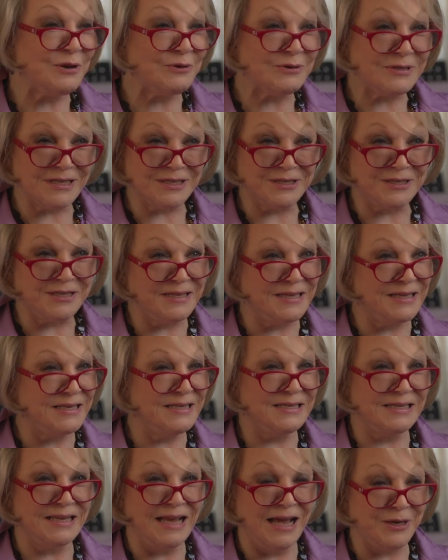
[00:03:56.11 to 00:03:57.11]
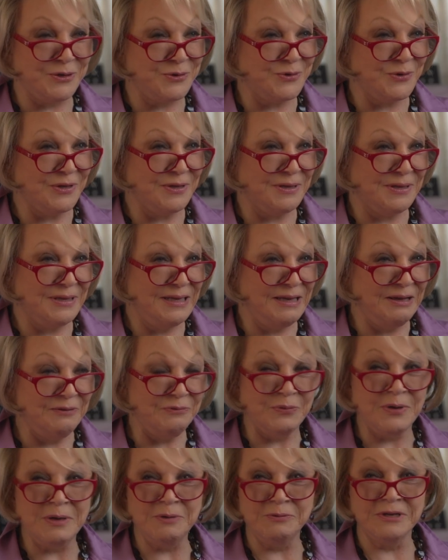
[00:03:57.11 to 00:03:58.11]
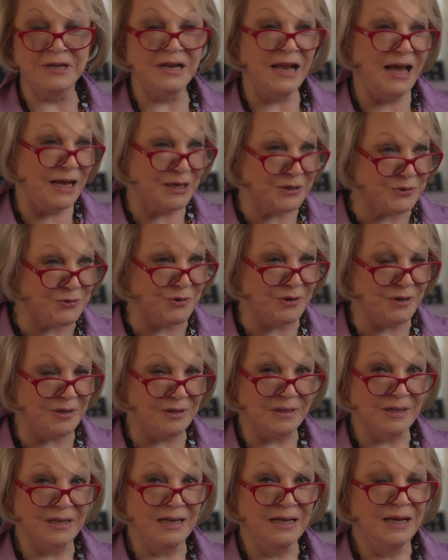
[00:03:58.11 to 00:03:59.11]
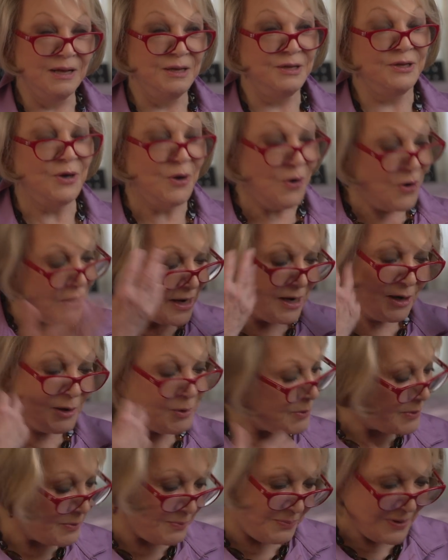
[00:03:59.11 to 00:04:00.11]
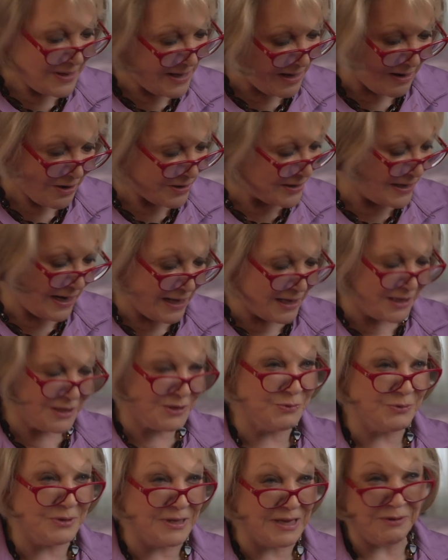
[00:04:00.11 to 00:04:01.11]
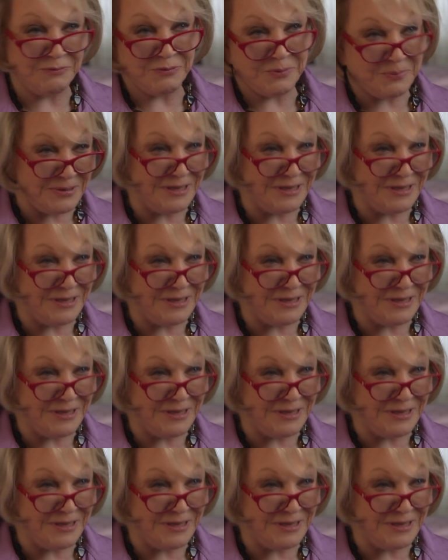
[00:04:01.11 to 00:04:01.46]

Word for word: no such thing as natural. Right. If we were natural, you know, our hair would be, our nails would never